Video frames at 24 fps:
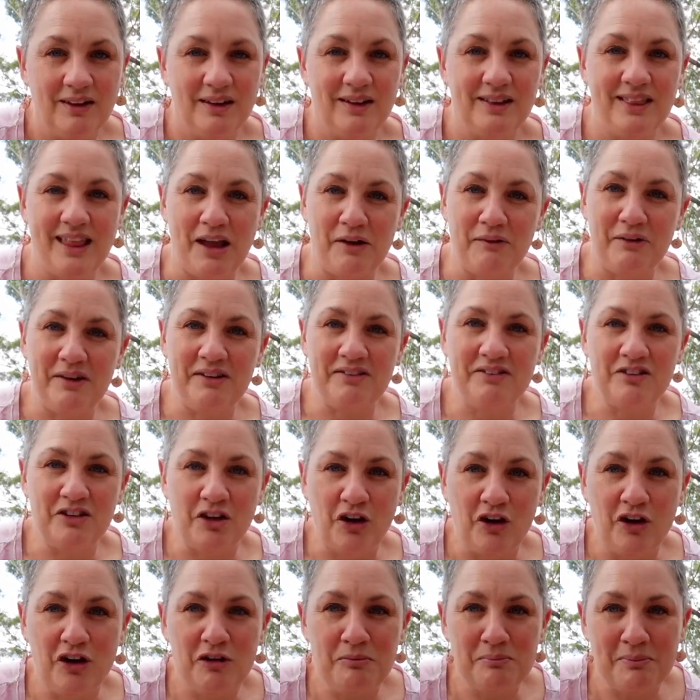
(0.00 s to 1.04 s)
There is
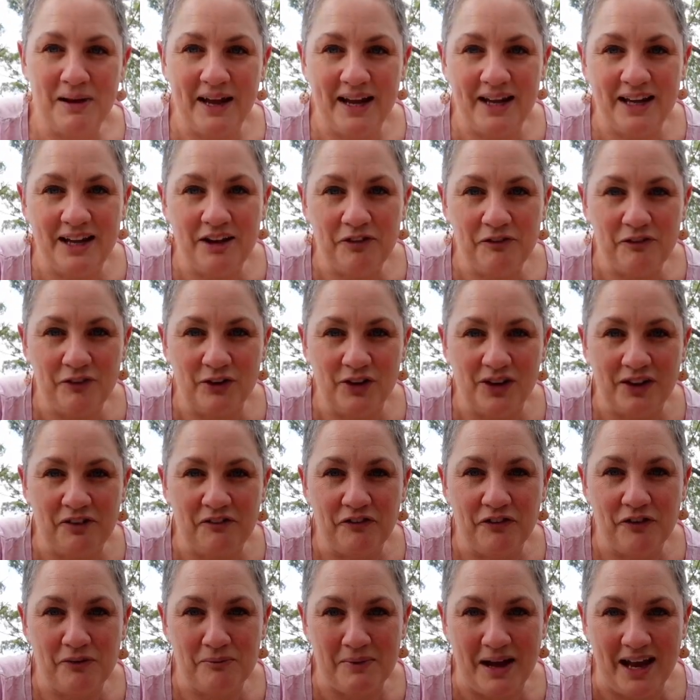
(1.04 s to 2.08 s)
no meaningful
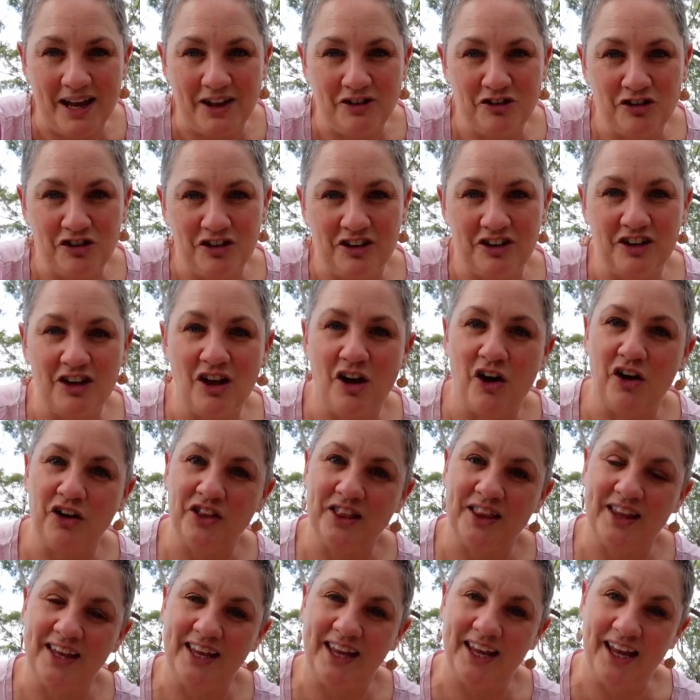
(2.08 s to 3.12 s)
information
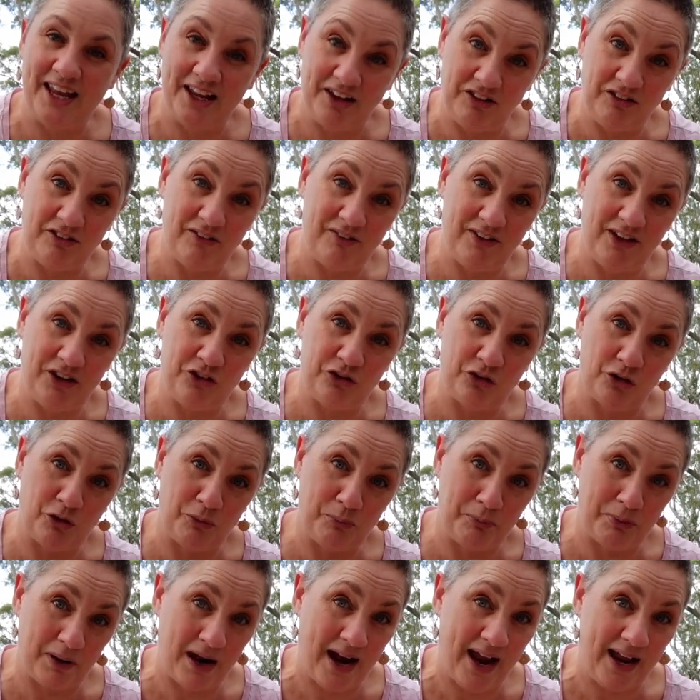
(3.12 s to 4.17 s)
on the individual
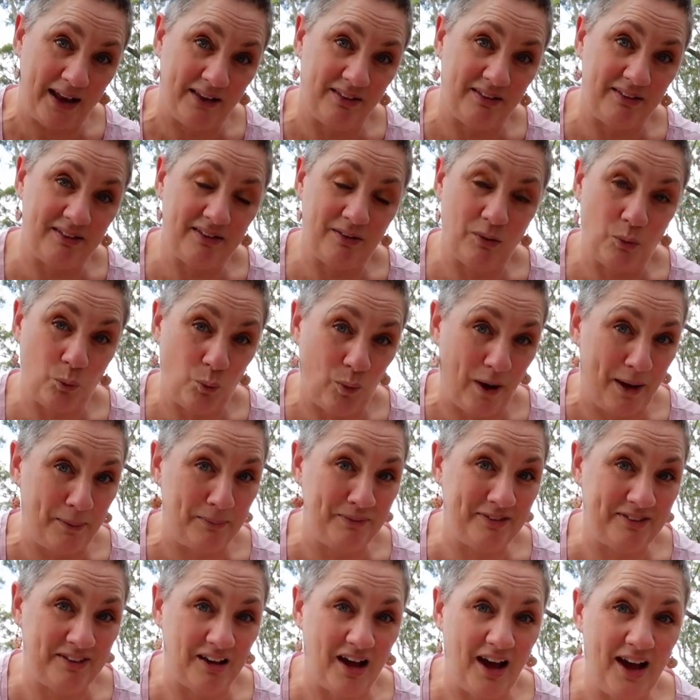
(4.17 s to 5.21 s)
brands'
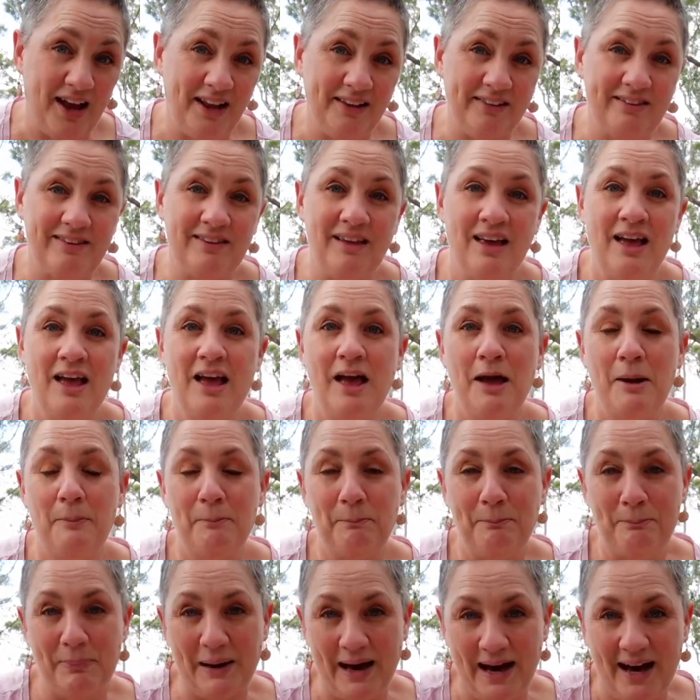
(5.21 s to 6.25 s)
websites,
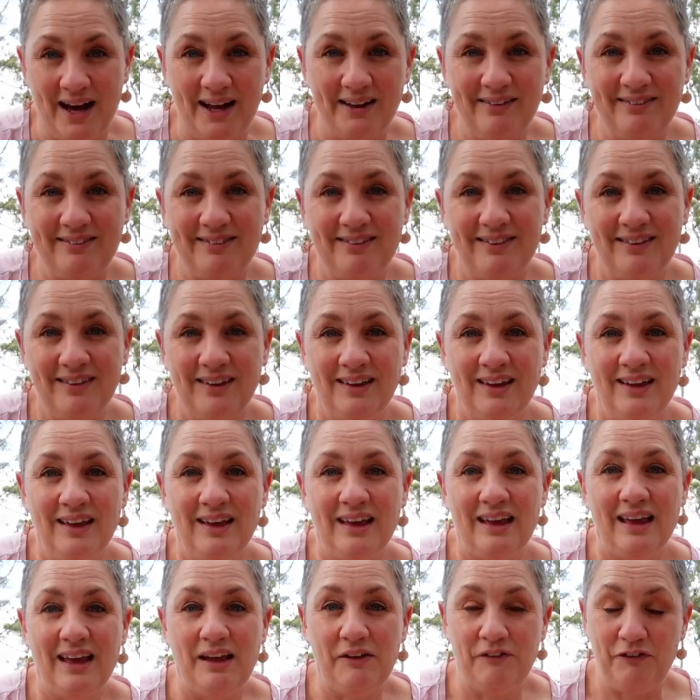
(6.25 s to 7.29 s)
but
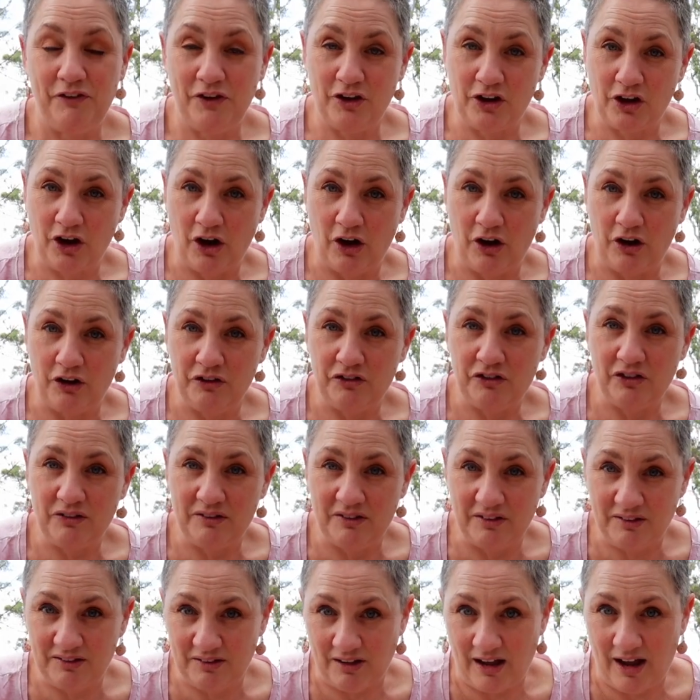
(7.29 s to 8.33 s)
if you go to
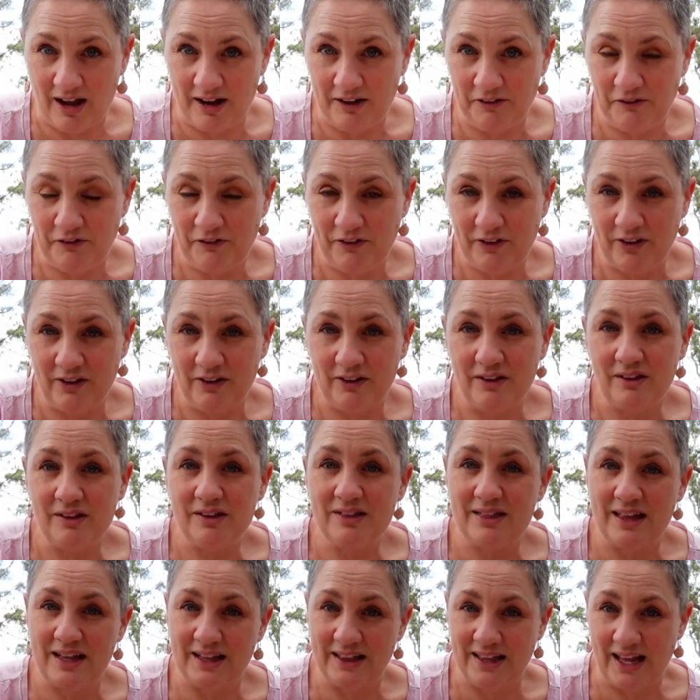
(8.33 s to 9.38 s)
Design Fill,
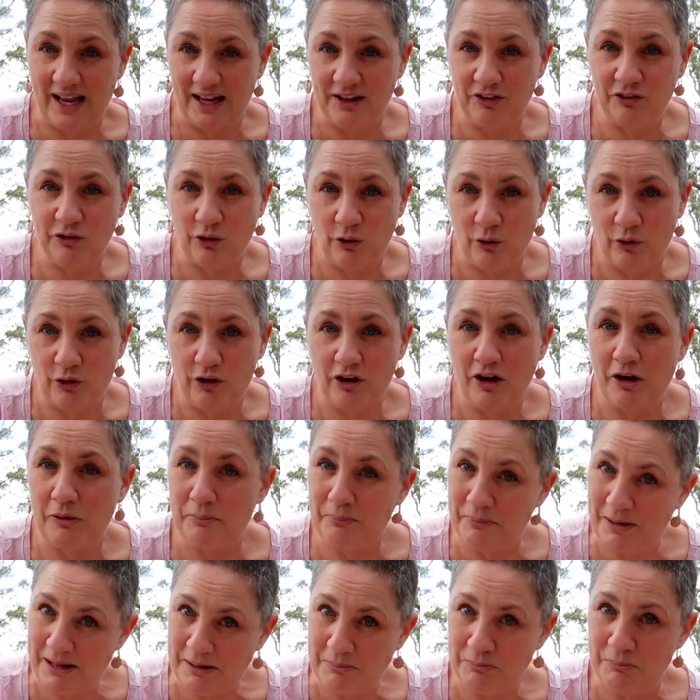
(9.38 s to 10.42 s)
then they talk a
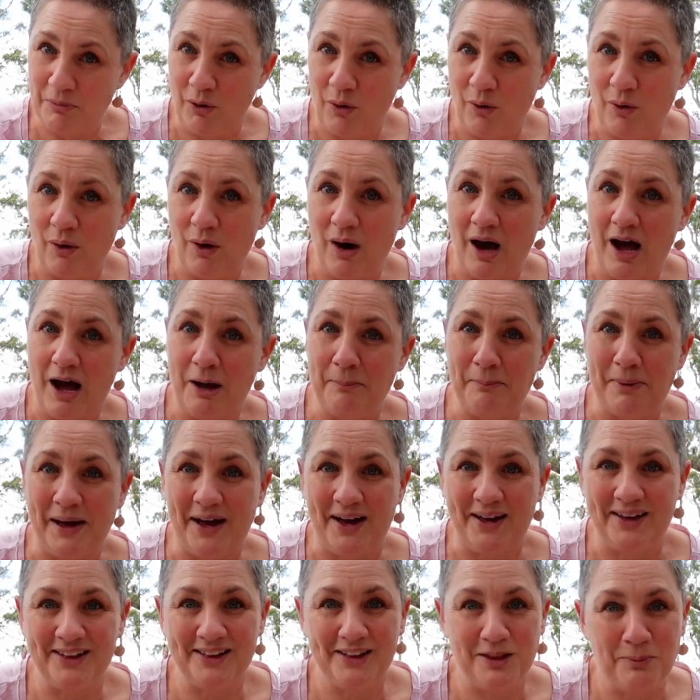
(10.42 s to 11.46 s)
bit more
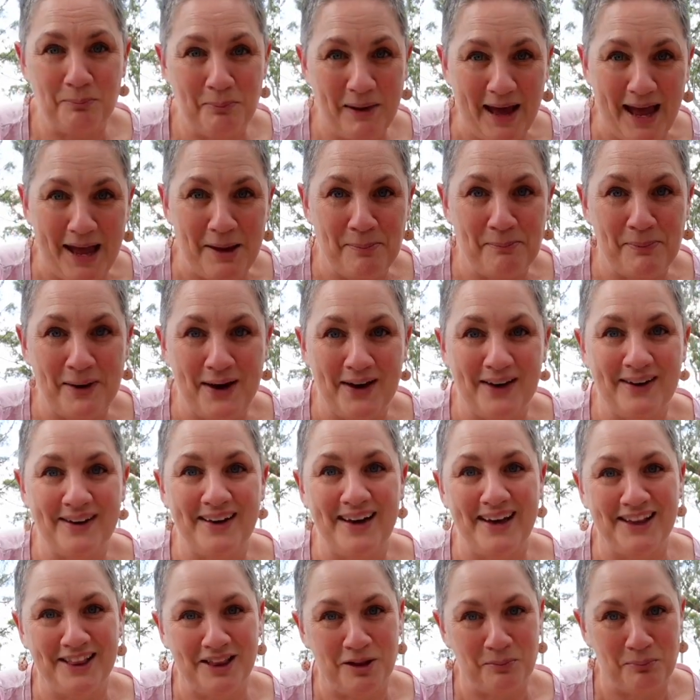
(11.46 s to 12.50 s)
about the paper
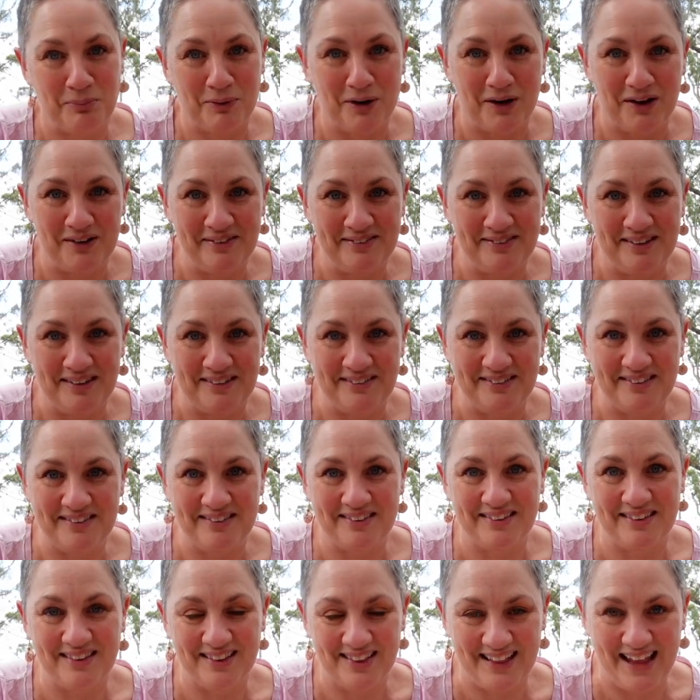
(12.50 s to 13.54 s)
and the
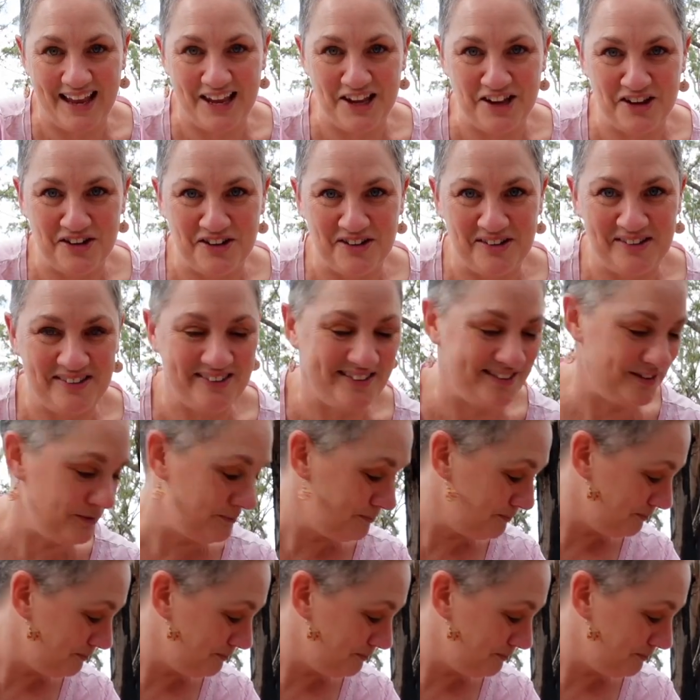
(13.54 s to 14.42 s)
processes that they use.